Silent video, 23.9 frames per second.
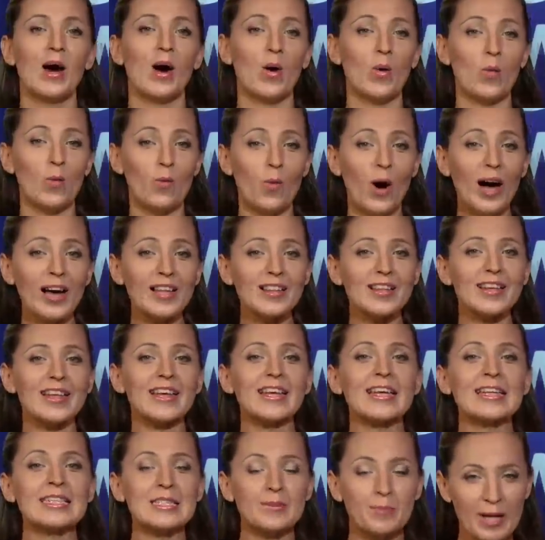While
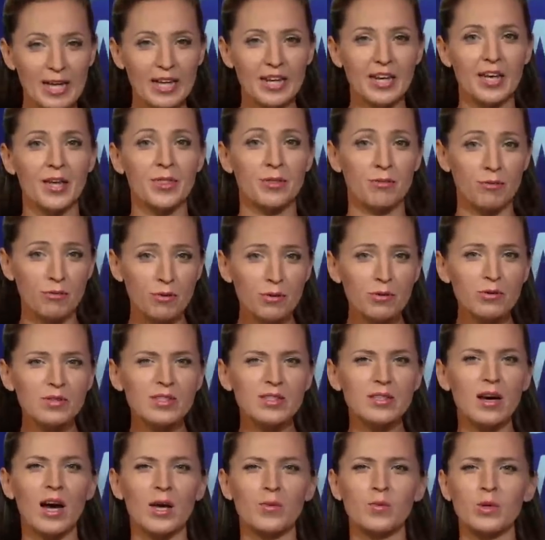explaining the rules,
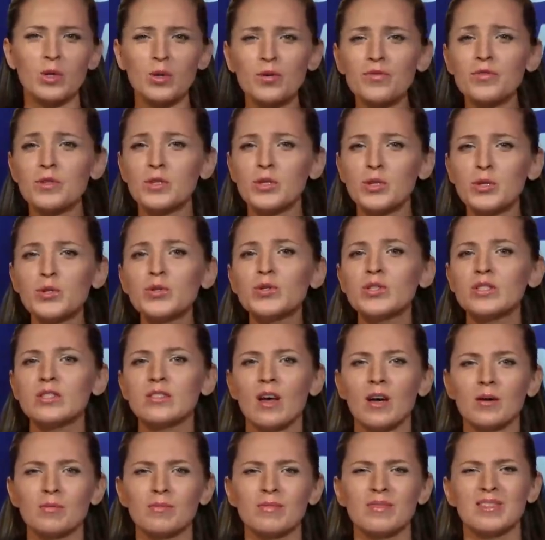I will often use
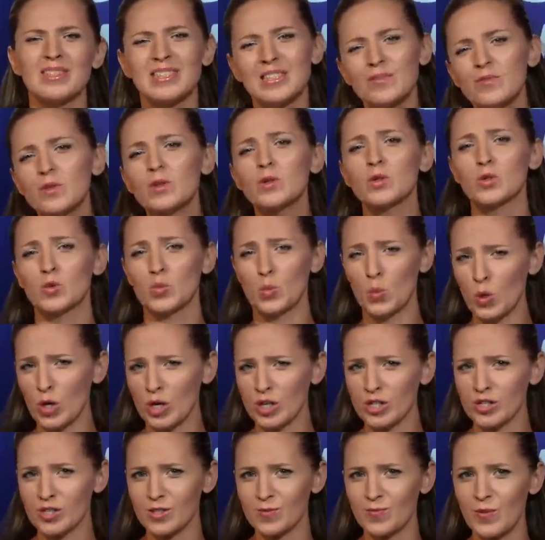some difficult
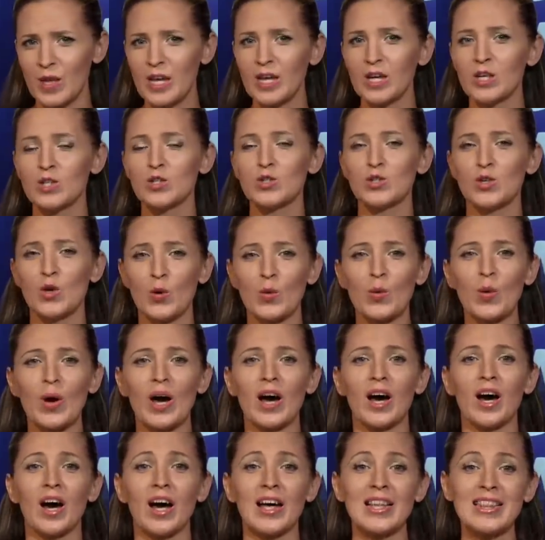words. So
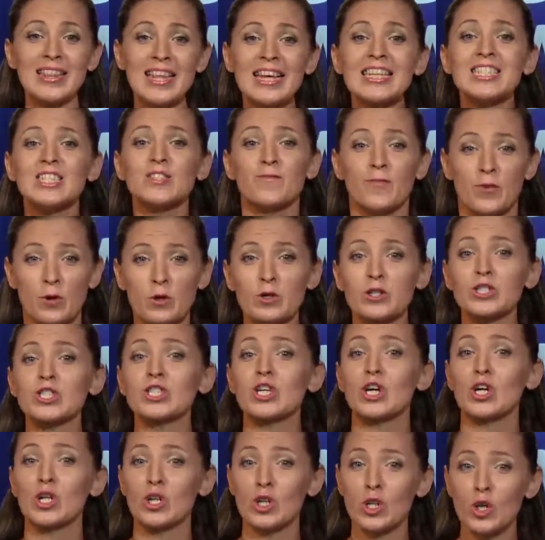let's first
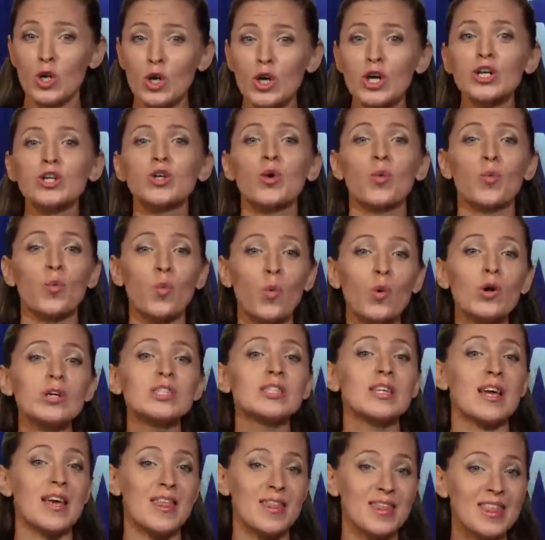learn what
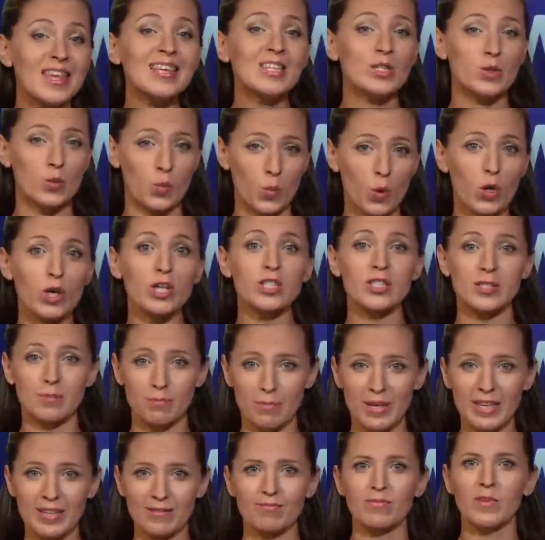these words
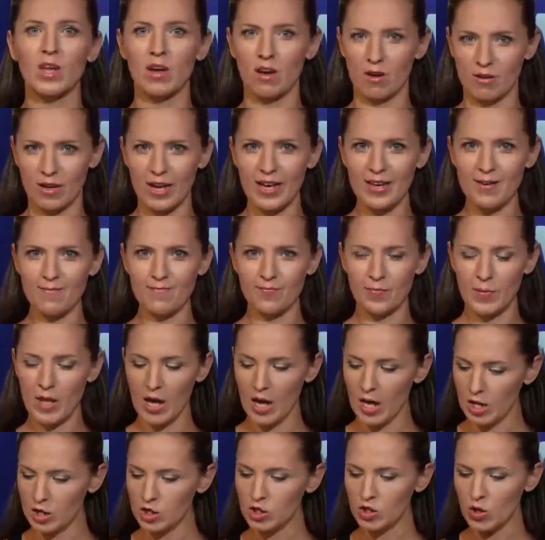mean, okay?
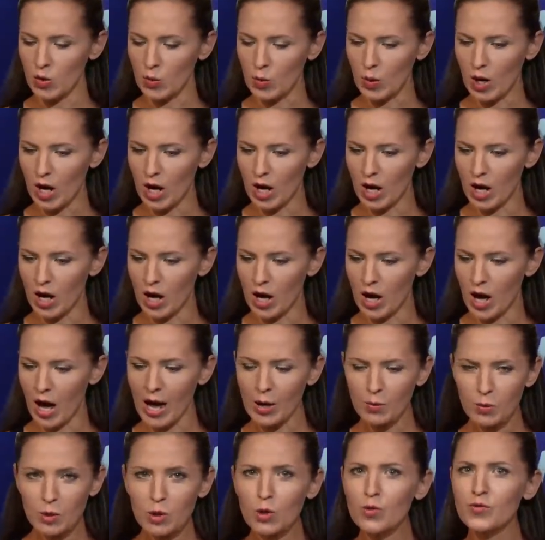So I
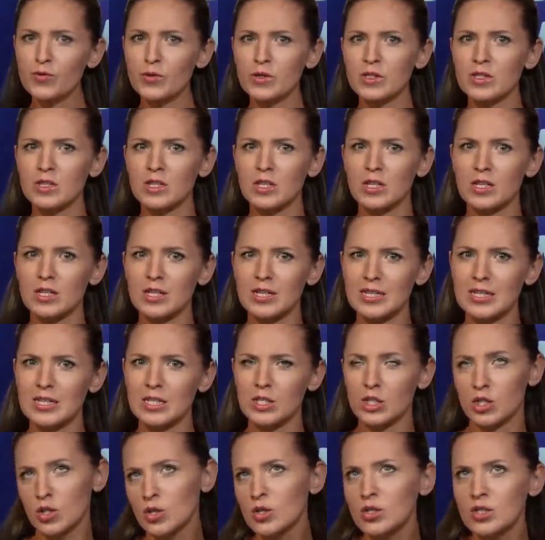will often
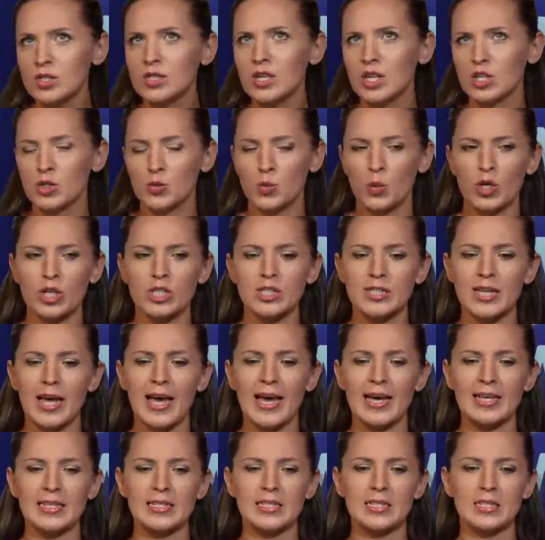use such words
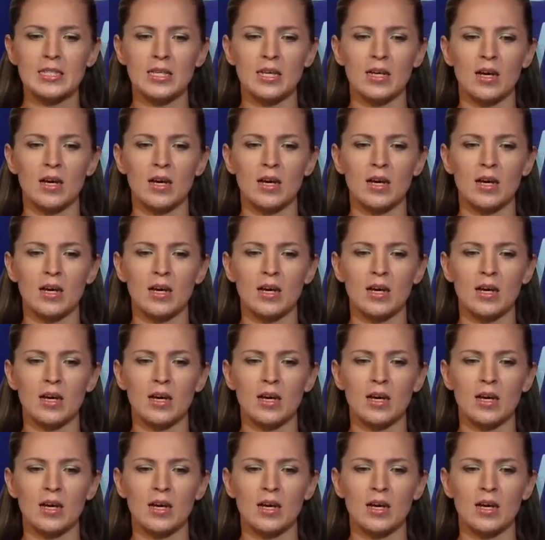as